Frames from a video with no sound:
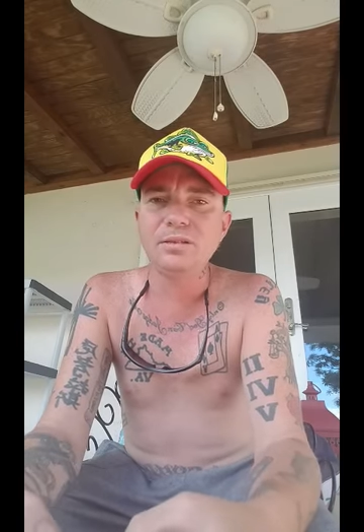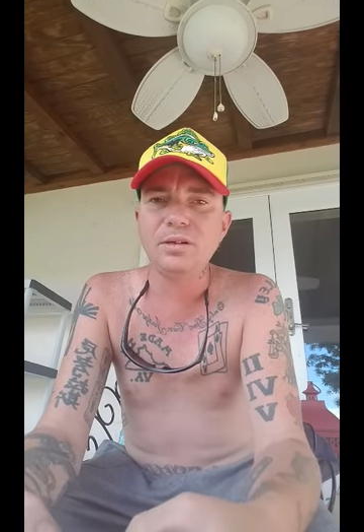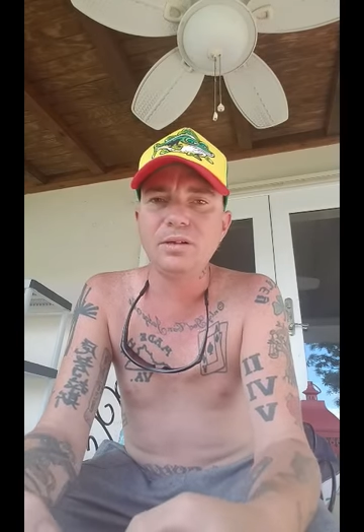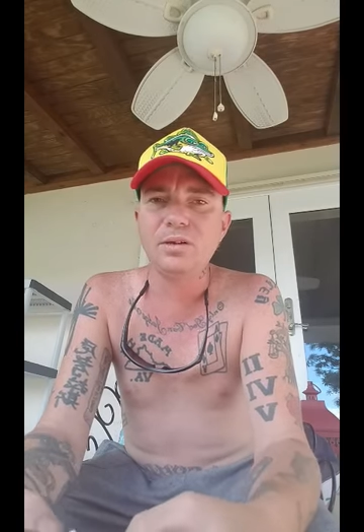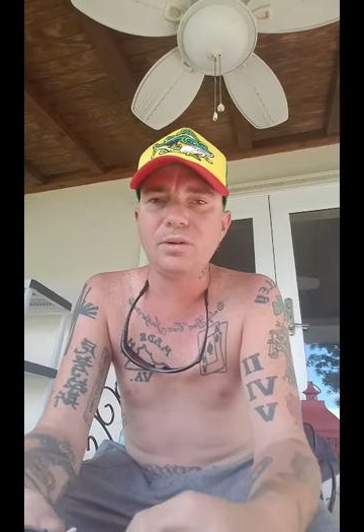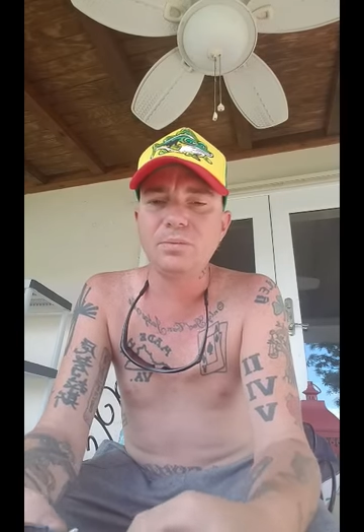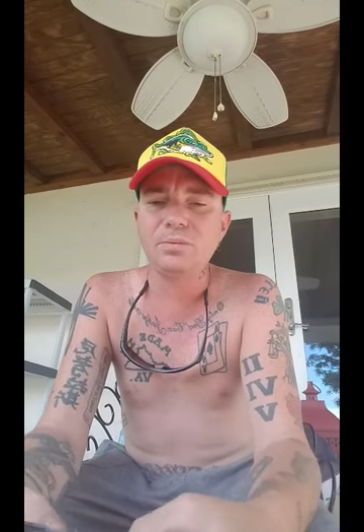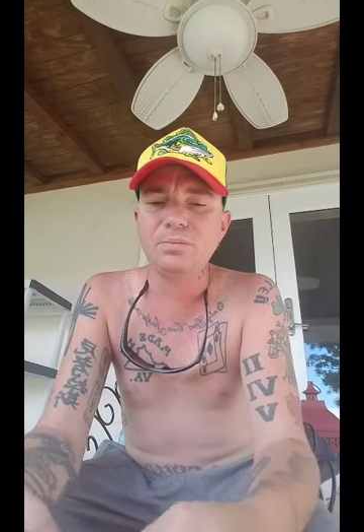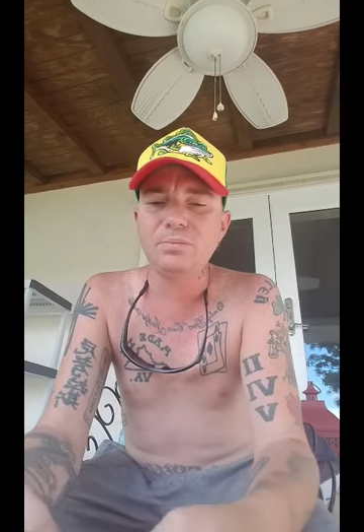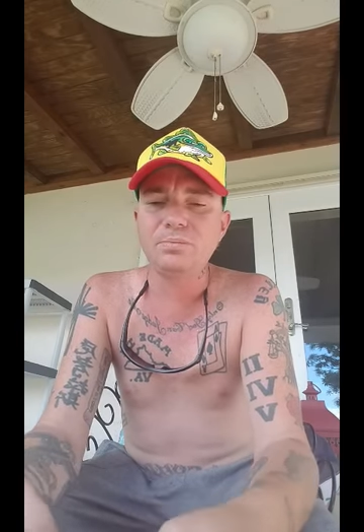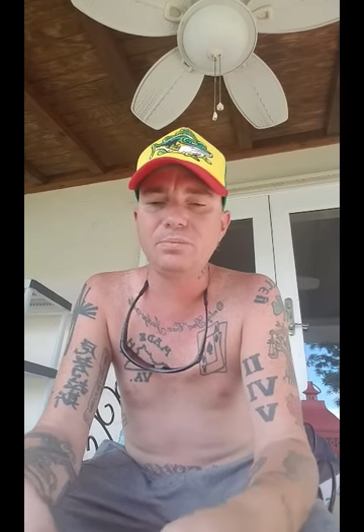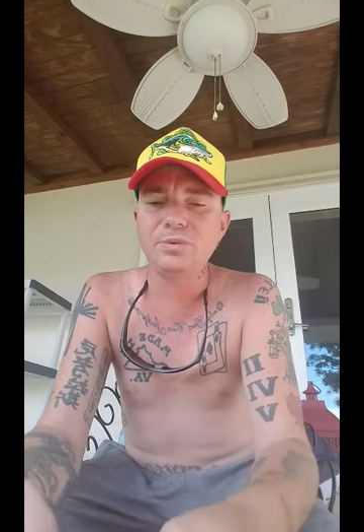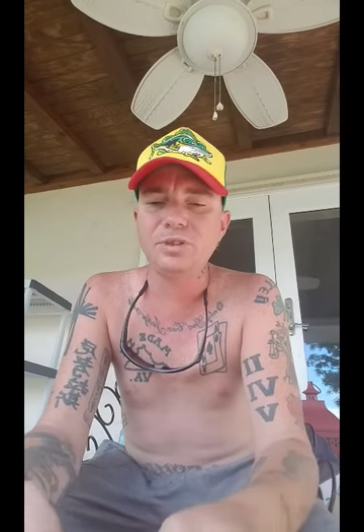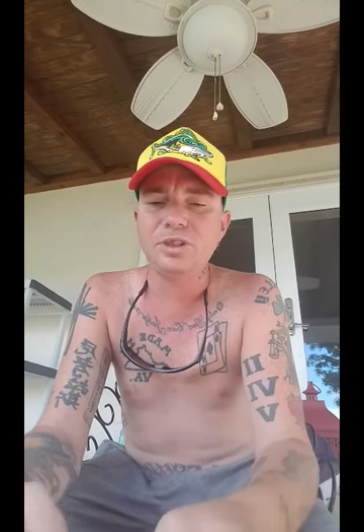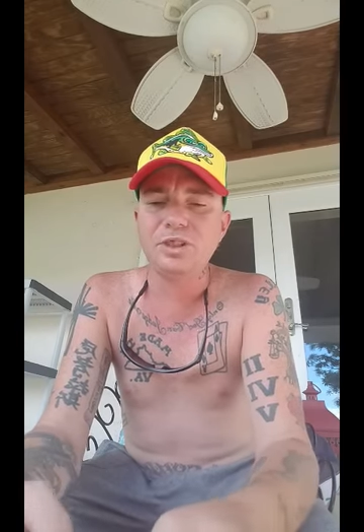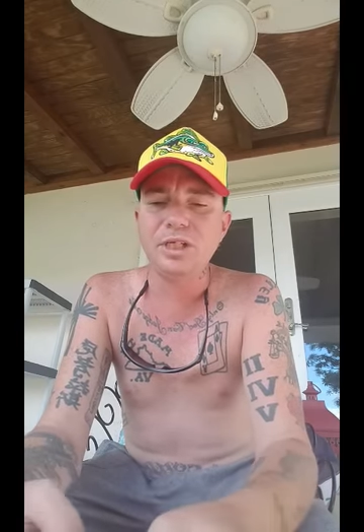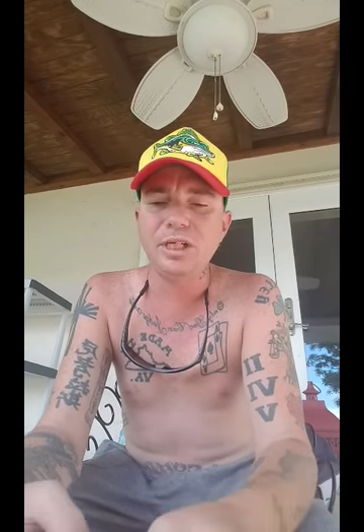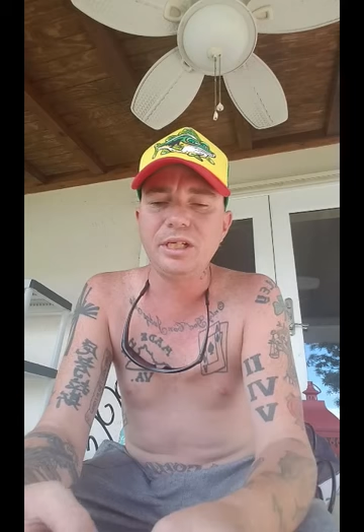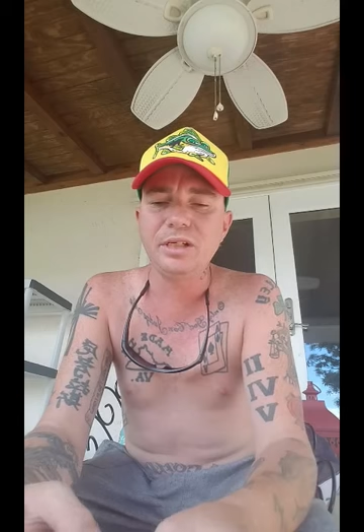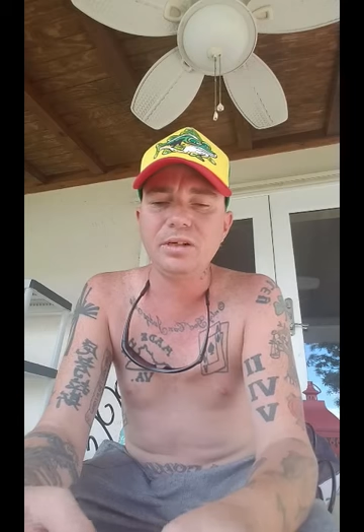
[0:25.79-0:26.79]
or
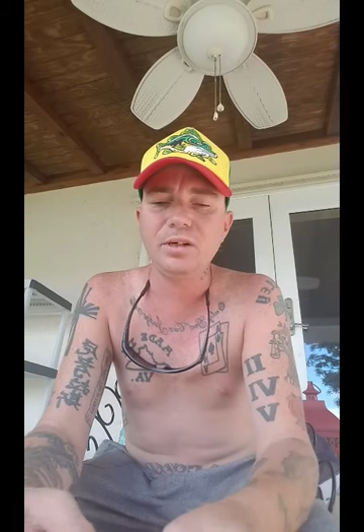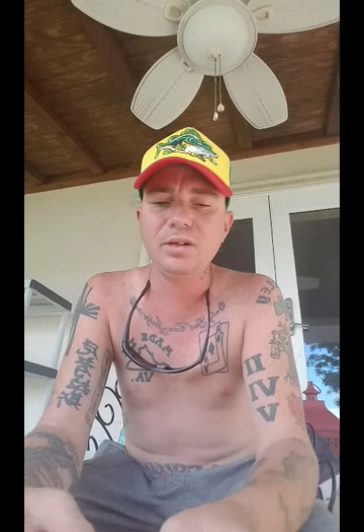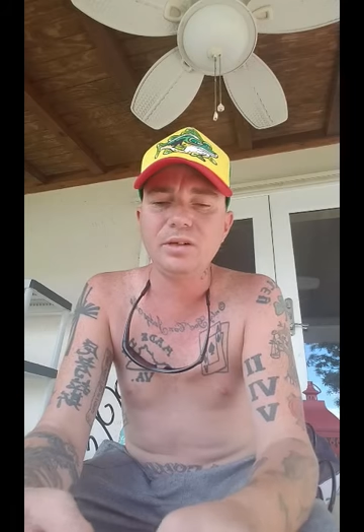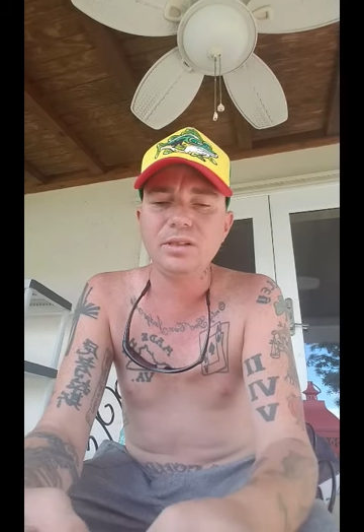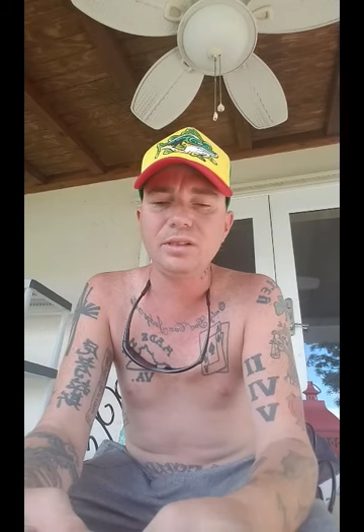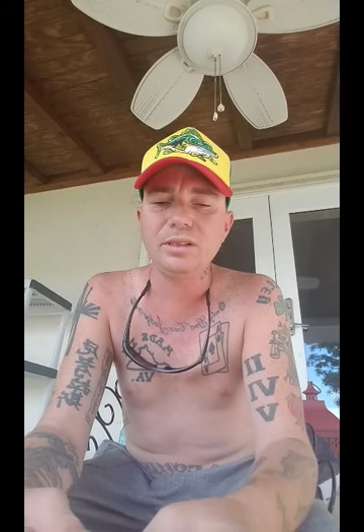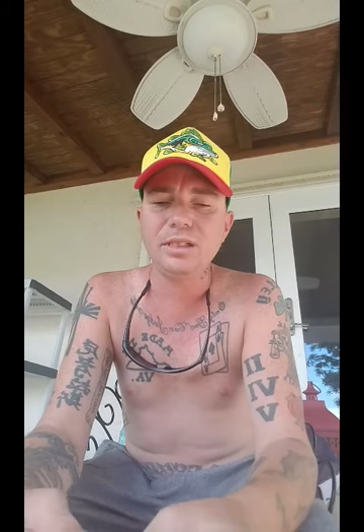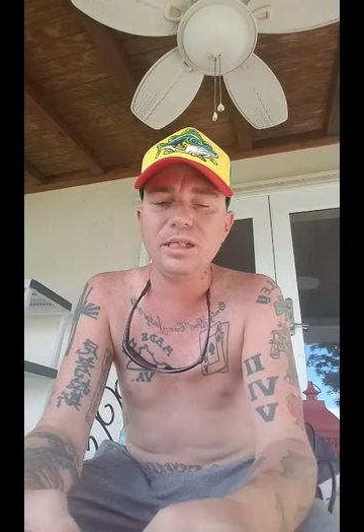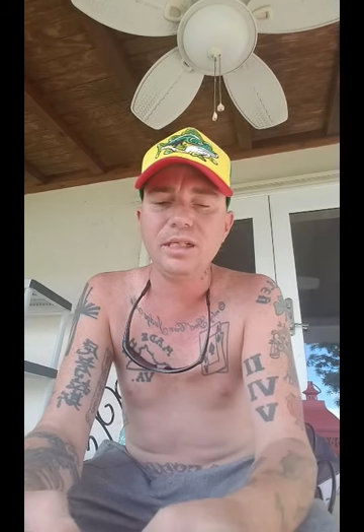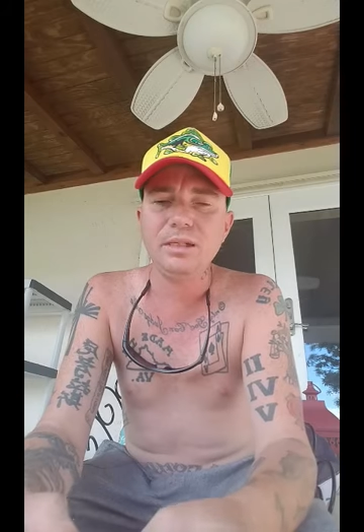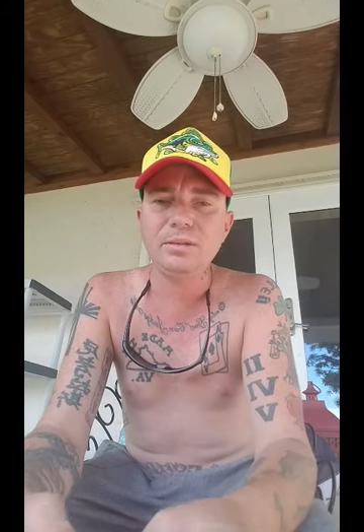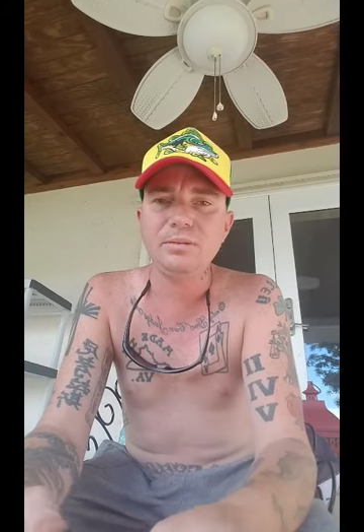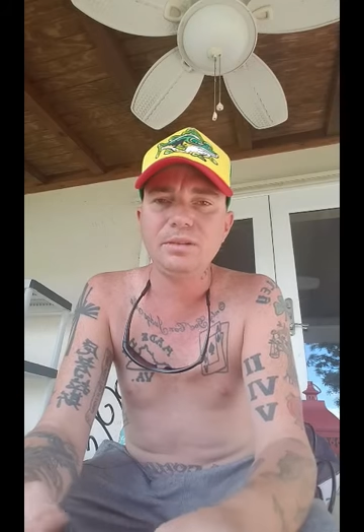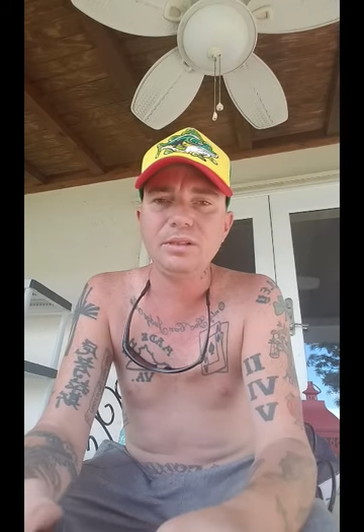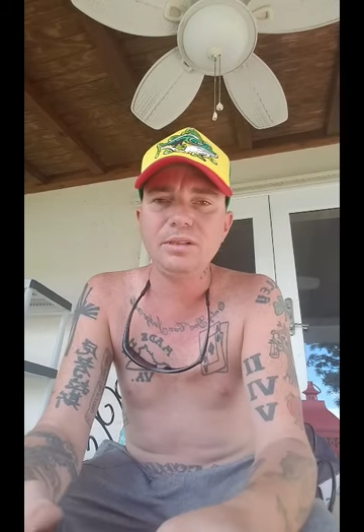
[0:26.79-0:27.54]
jigging all the time,